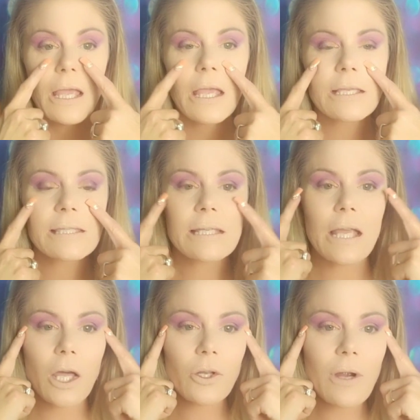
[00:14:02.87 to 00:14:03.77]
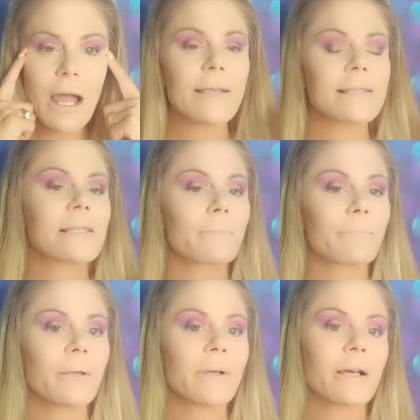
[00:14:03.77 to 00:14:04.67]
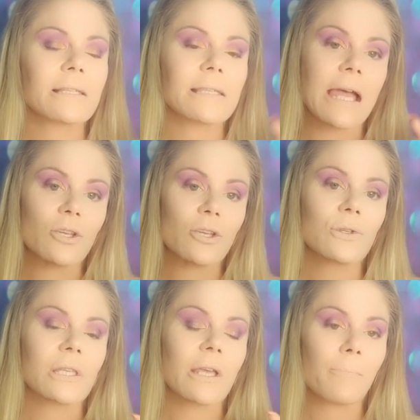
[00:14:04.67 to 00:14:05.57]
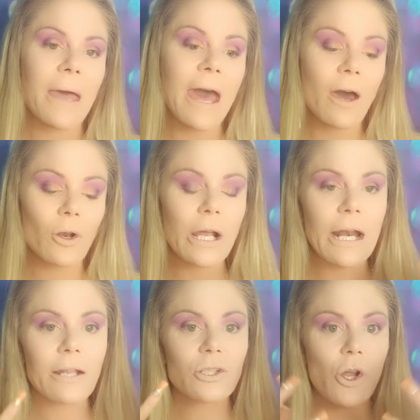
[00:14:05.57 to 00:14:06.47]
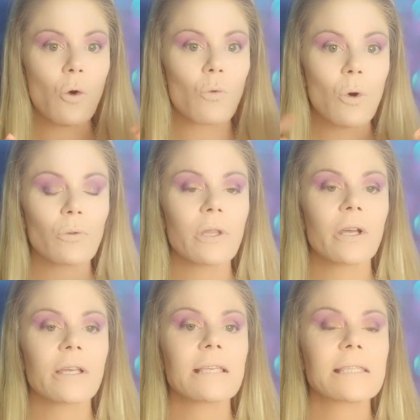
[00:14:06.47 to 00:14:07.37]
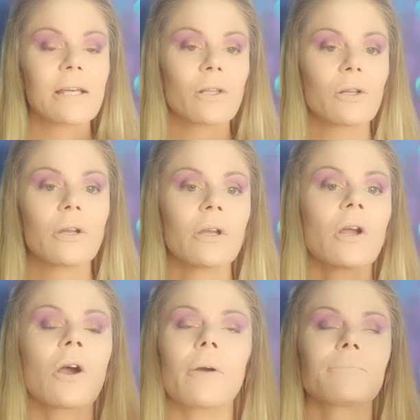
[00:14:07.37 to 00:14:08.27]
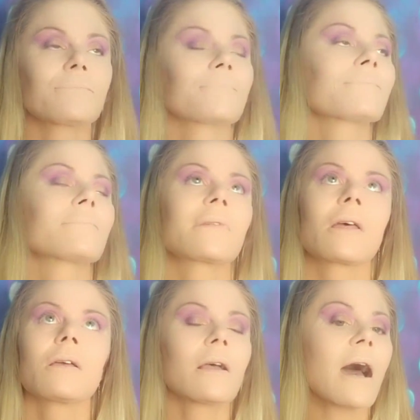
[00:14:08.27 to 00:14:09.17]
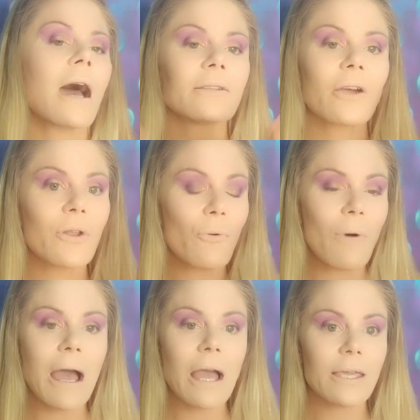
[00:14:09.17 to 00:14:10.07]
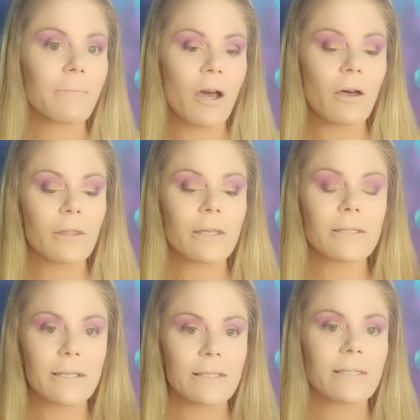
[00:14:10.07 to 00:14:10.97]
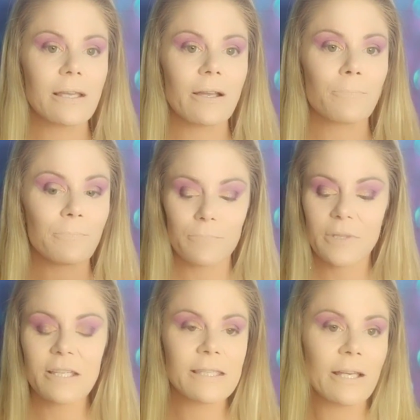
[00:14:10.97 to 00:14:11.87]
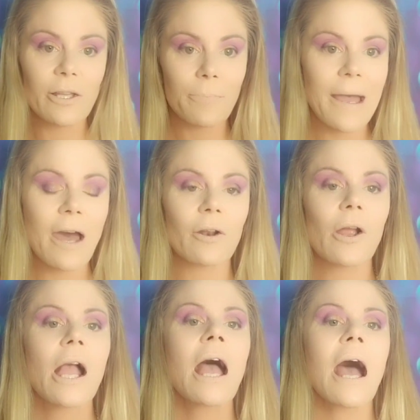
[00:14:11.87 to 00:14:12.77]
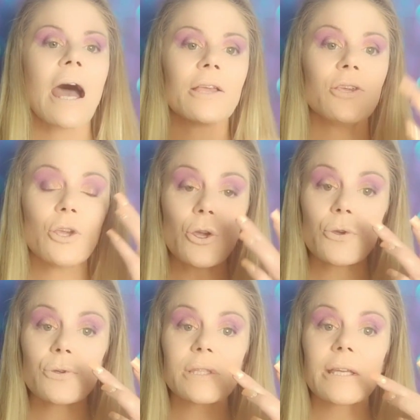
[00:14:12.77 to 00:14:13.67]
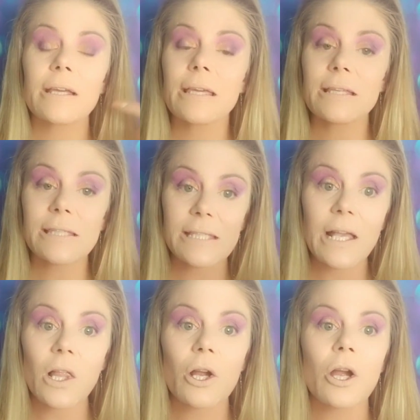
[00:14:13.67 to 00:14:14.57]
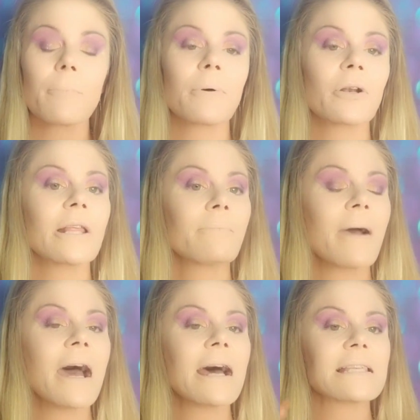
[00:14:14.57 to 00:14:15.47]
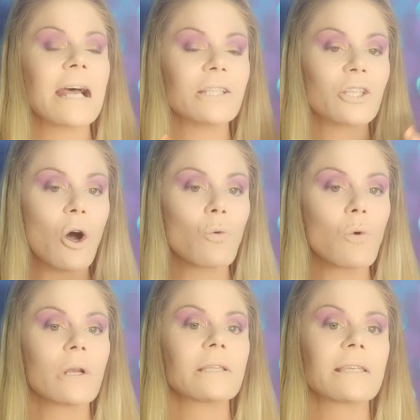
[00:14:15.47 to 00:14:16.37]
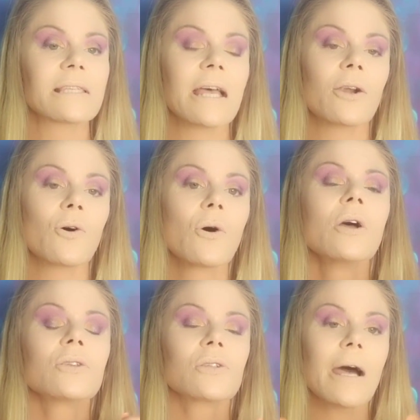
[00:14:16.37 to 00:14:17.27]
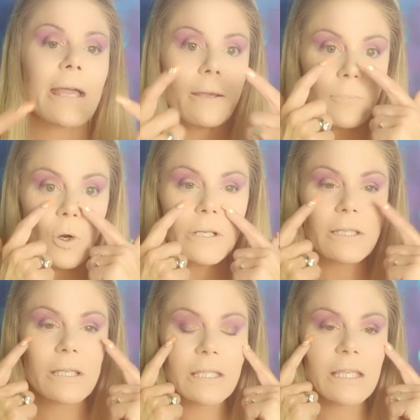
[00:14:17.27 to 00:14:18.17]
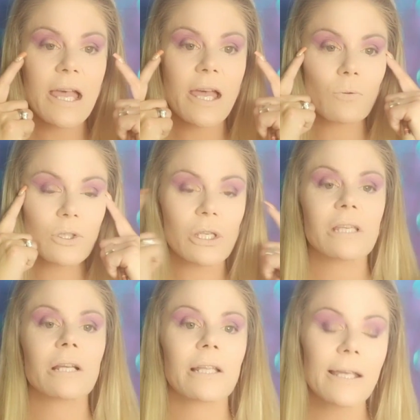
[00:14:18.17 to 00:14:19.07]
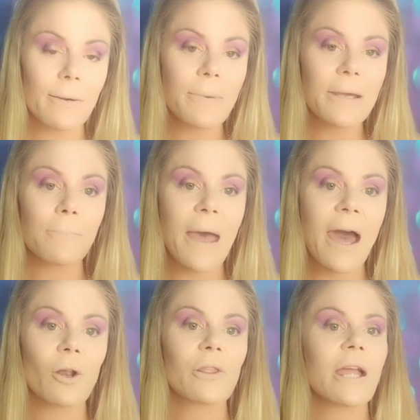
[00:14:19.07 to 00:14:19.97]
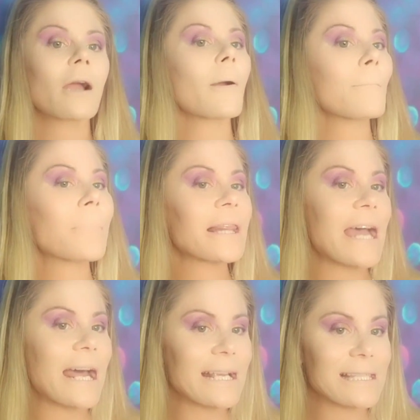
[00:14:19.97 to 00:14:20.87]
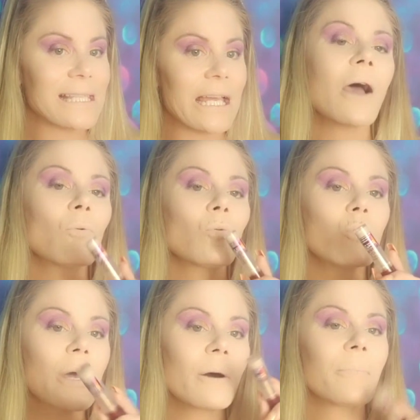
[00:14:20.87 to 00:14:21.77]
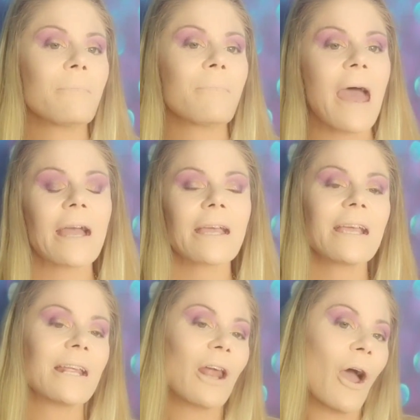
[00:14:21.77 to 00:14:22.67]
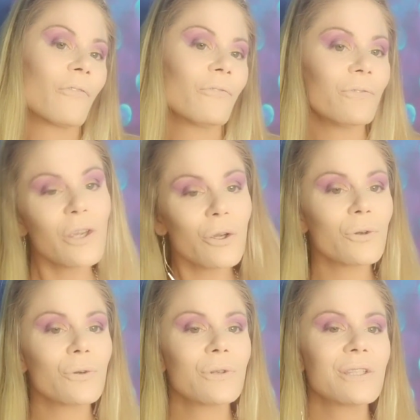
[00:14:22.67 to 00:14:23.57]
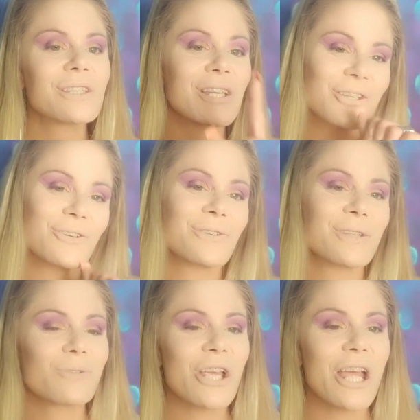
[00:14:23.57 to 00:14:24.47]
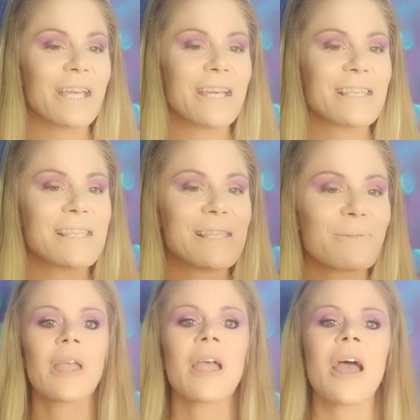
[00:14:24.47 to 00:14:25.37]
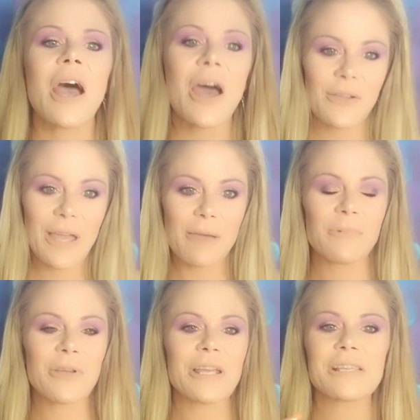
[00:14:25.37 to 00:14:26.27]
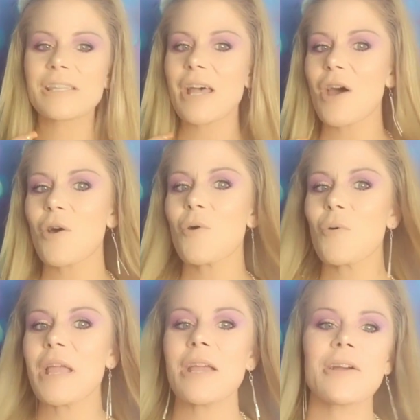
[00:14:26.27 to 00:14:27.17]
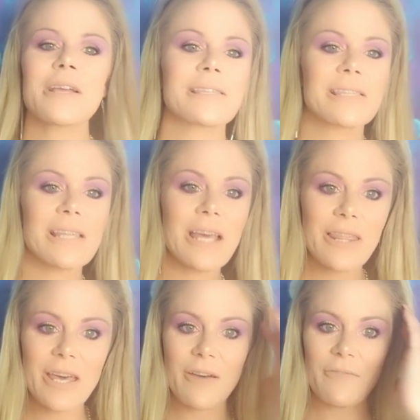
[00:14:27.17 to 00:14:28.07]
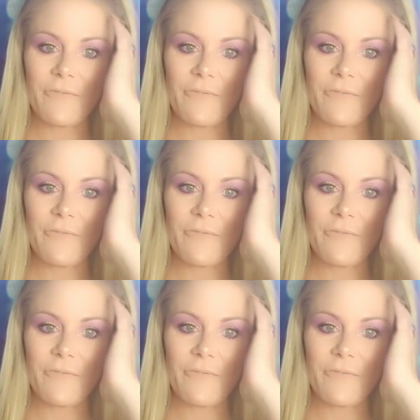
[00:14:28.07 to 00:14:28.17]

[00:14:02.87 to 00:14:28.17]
is the under eye, simply because I used powder and I don't want the concealer. I don't know why I keep calling this concealer powder. I used concealer up underneath my eyes. I don't want it to settle, so I am going to set with just a little bit of powder there, but that is it. I will be back in a few to do some check-ins. Okay, beauty, so here is the